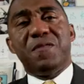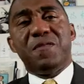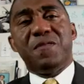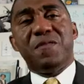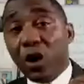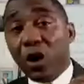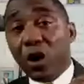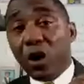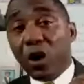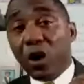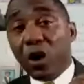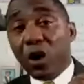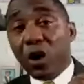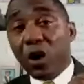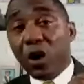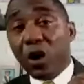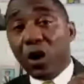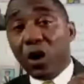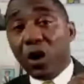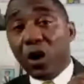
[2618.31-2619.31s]
Laws
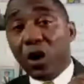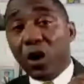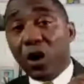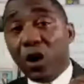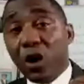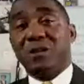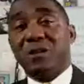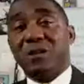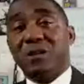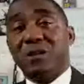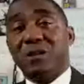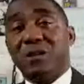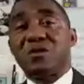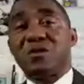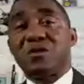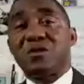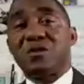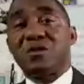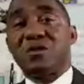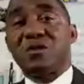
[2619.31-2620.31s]
were put in place, brothers
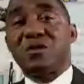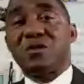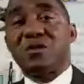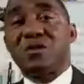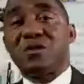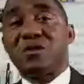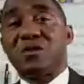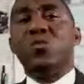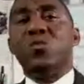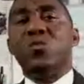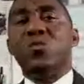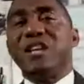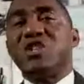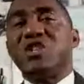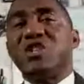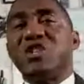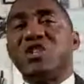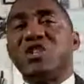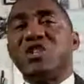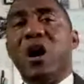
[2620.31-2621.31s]
and sisters. And then when
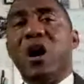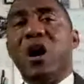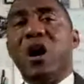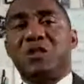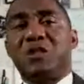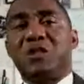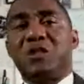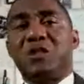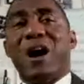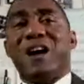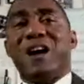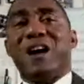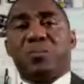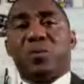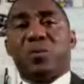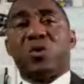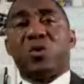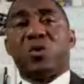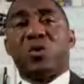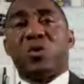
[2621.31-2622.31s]
they saw us
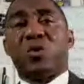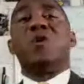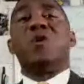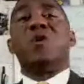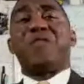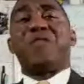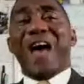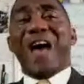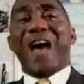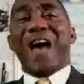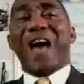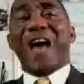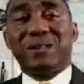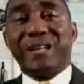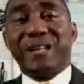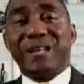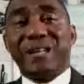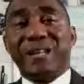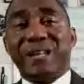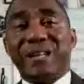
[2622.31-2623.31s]
prosper
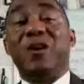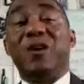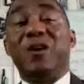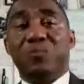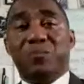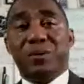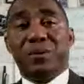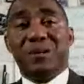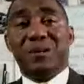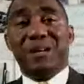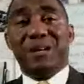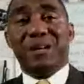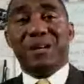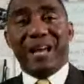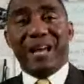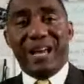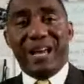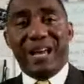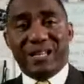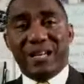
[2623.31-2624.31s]
without their help,
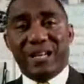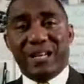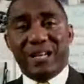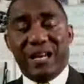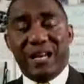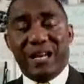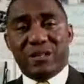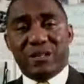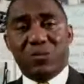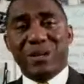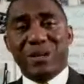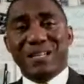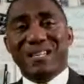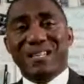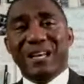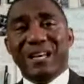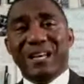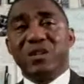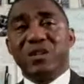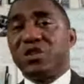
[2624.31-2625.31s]
as we
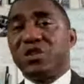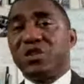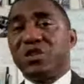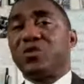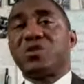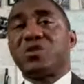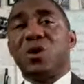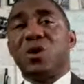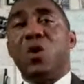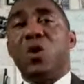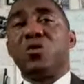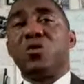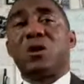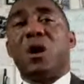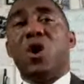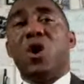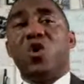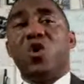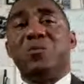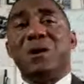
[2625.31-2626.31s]
did in Tulsa,
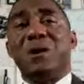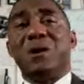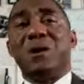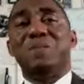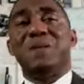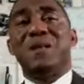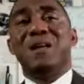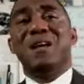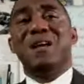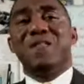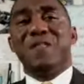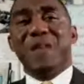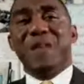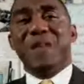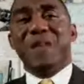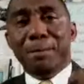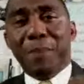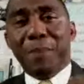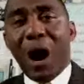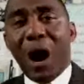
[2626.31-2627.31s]
Oklahoma,
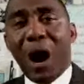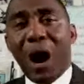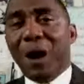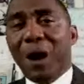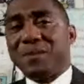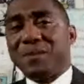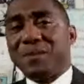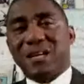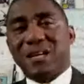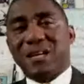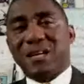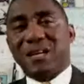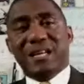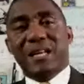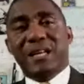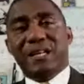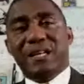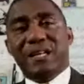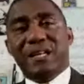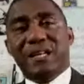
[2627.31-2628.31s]
they bombed our
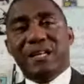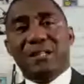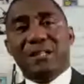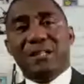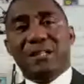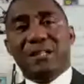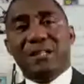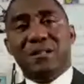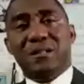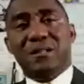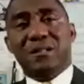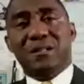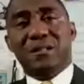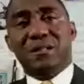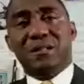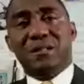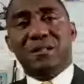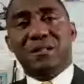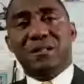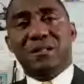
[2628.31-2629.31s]
cities.
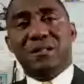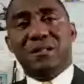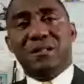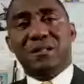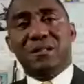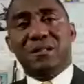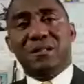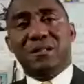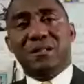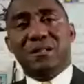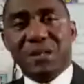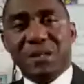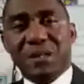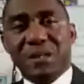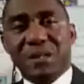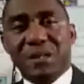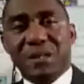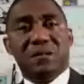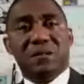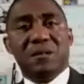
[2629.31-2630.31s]
They bombed
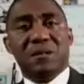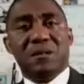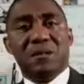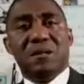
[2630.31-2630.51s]
us.